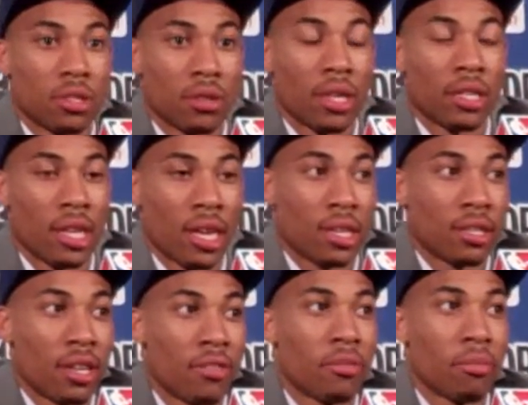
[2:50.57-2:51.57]
So I think I
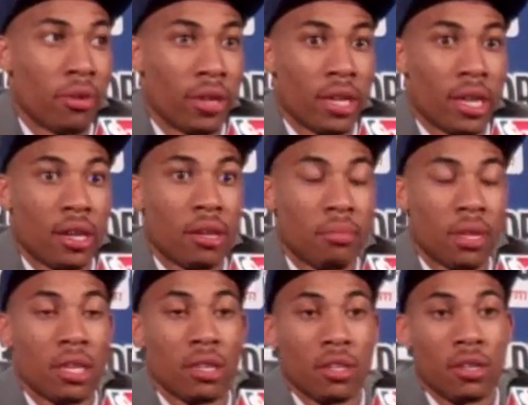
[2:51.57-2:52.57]
can definitely bring that
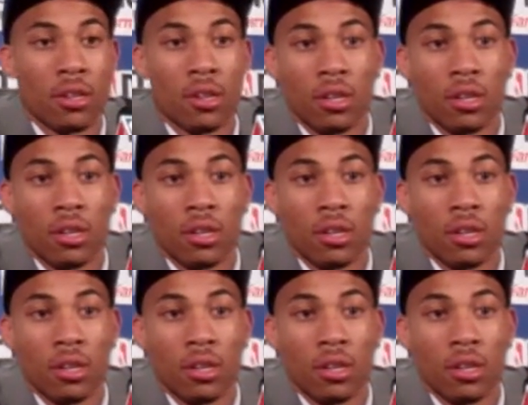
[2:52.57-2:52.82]
immediately.